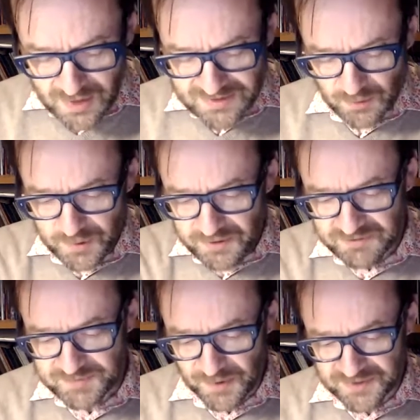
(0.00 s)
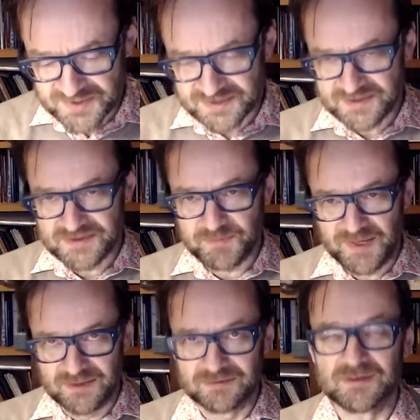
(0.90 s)
So one of the responses that's
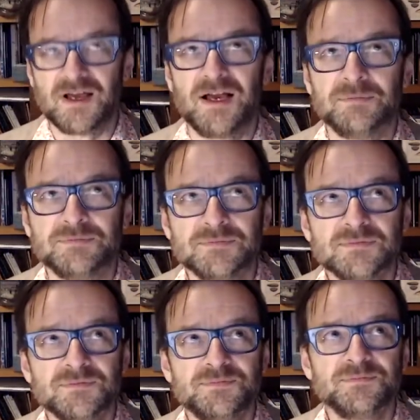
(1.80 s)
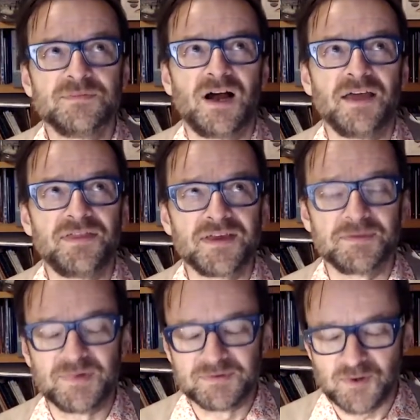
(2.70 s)
been, I think, have
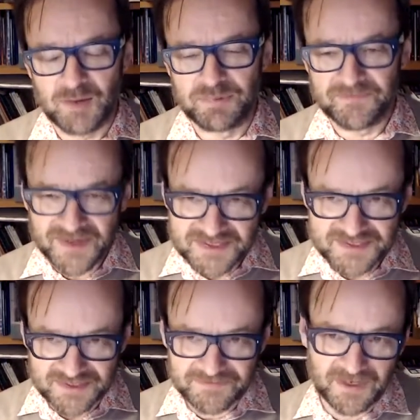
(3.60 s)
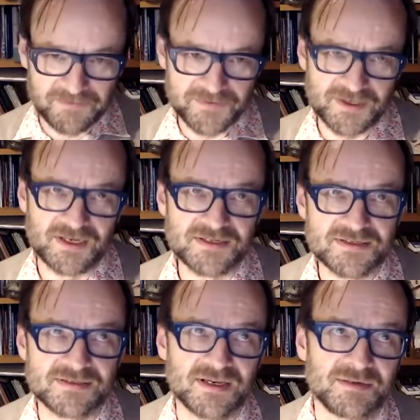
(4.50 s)
been quite pervasive over the
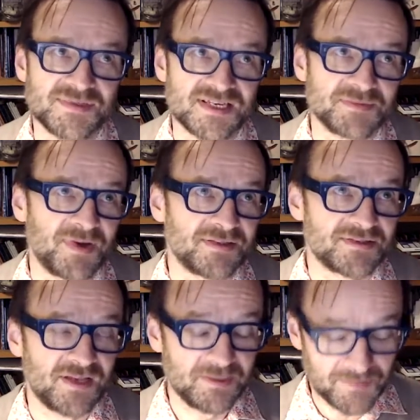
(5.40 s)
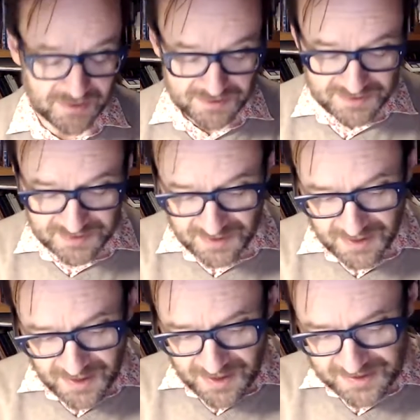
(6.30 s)
last 6 months, 9 months,
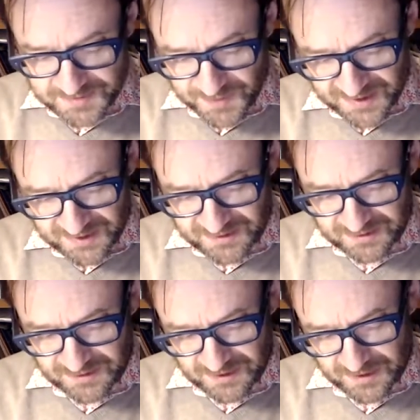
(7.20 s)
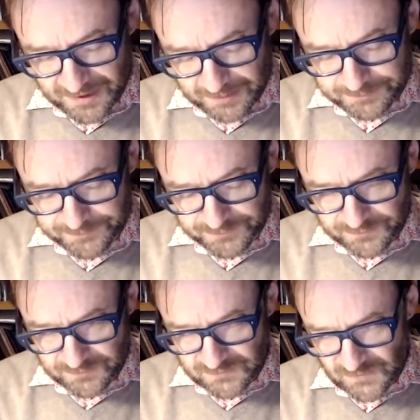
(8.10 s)
has been
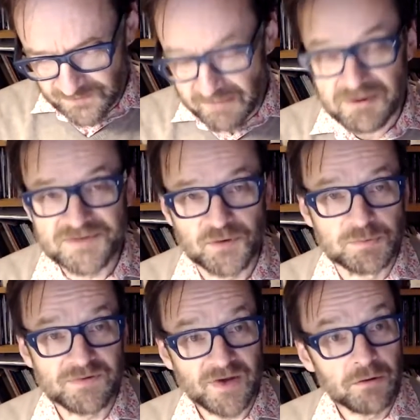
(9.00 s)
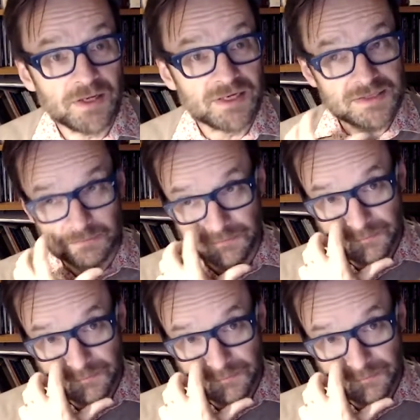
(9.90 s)
various forms of localism.